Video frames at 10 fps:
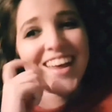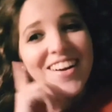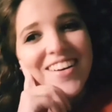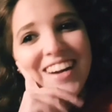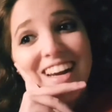
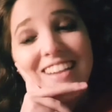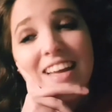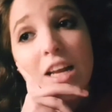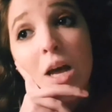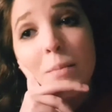or
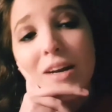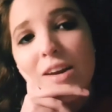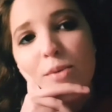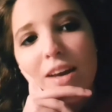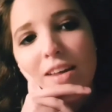anything. But
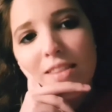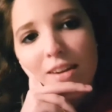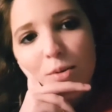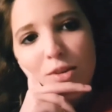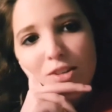anyway, I thought
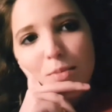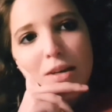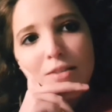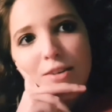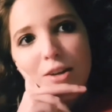I would just
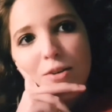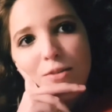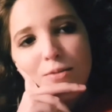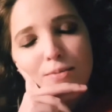make a video